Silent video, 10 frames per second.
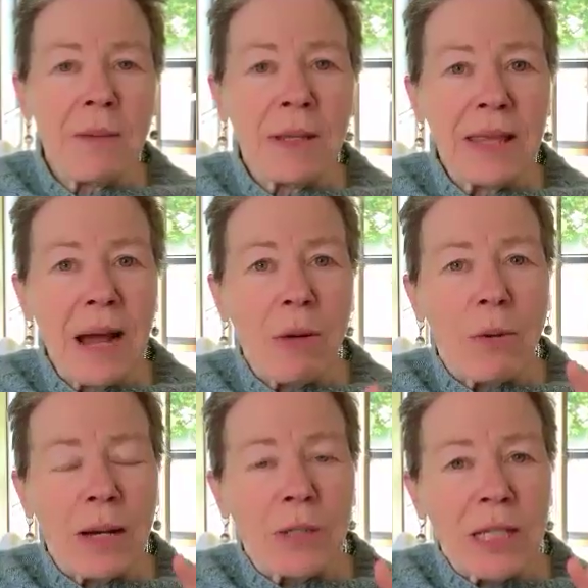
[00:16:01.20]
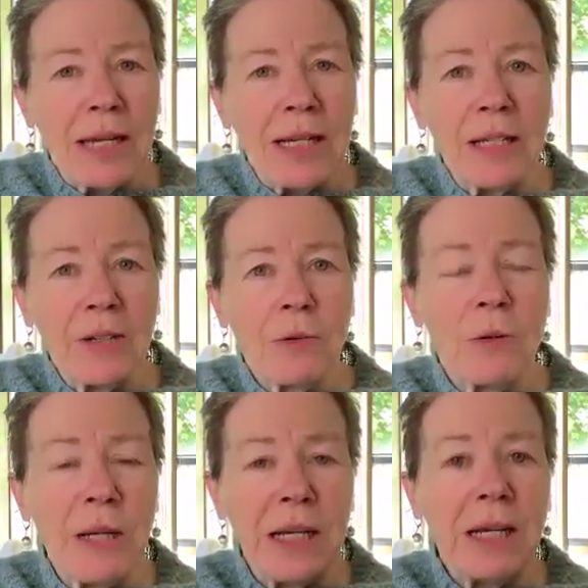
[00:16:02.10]
But that website is
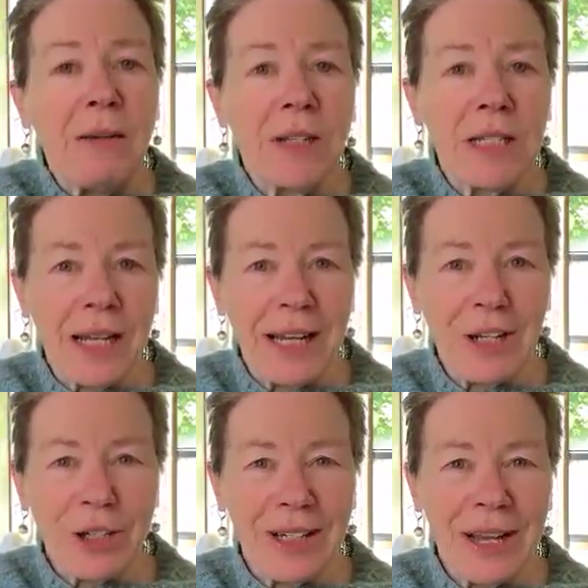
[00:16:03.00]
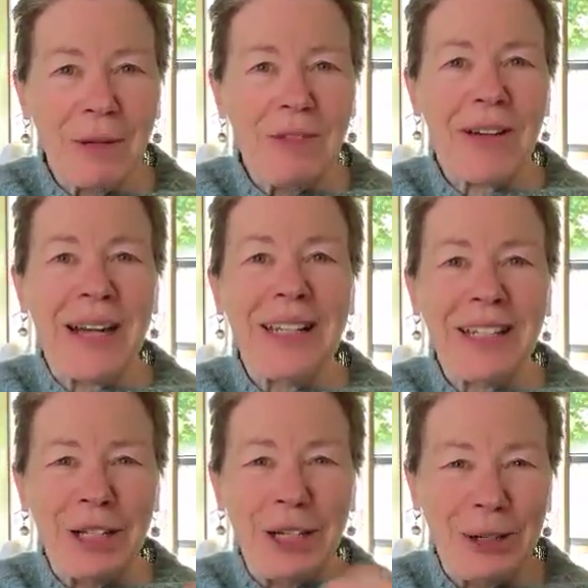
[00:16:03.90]
for me an invitation. I'm
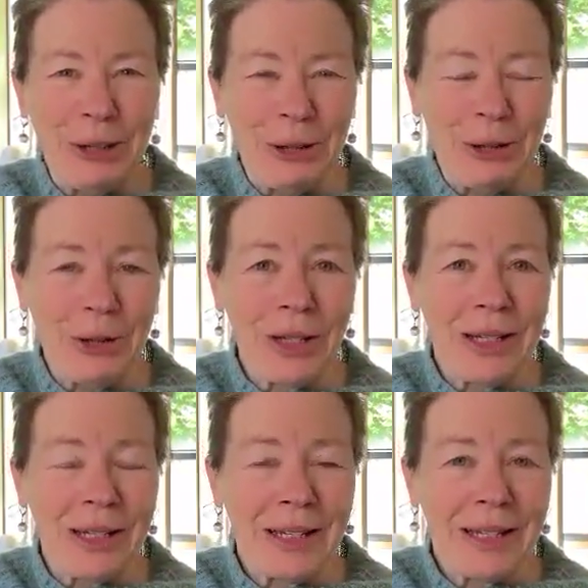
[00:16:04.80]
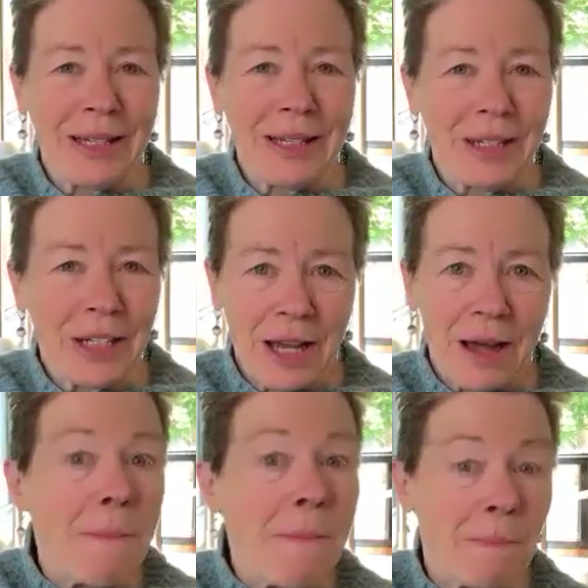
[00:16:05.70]
inviting you to
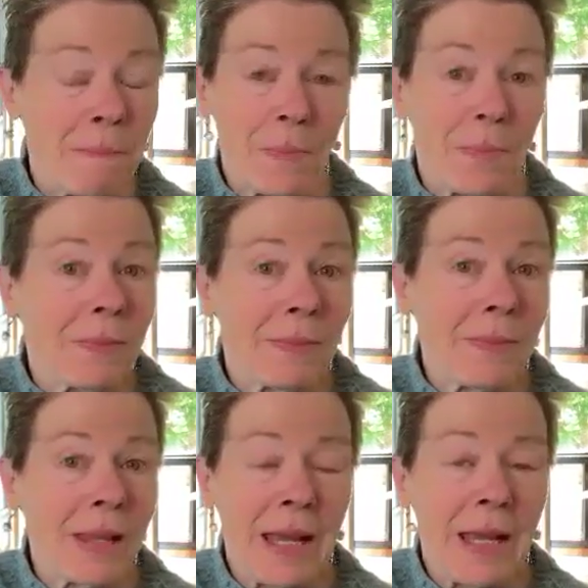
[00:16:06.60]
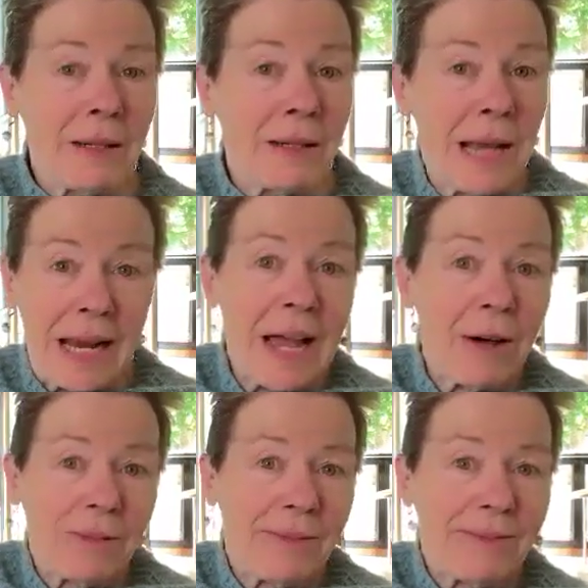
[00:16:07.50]
come and hang
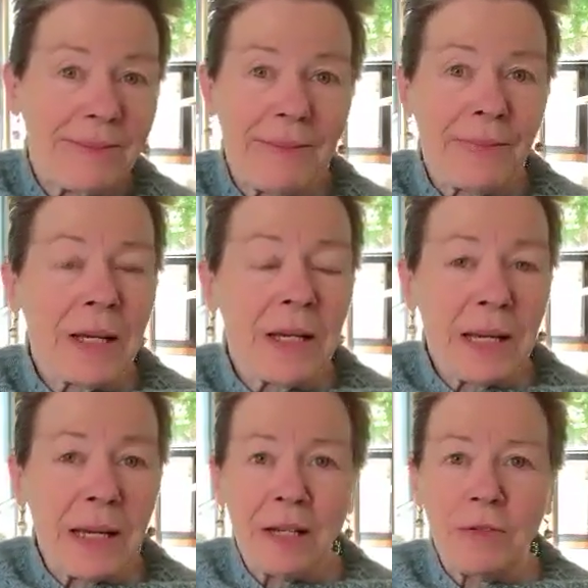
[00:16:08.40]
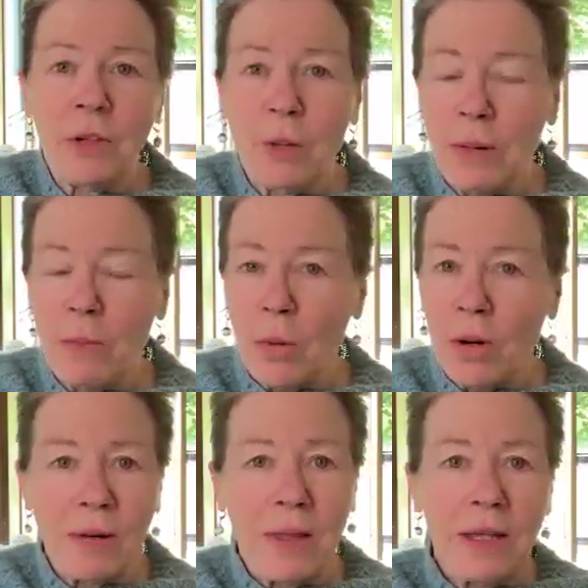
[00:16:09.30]
out. And if you want
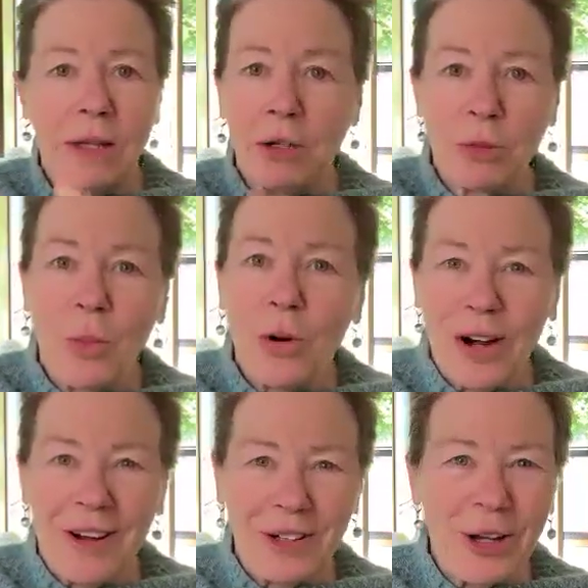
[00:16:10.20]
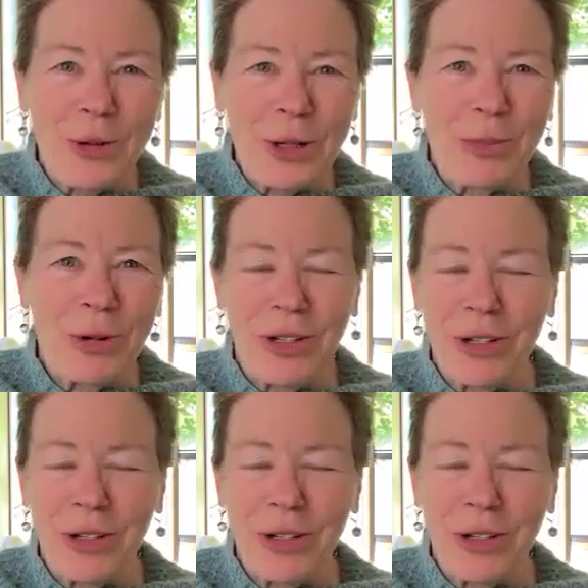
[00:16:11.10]
more, then there's more. There's always more.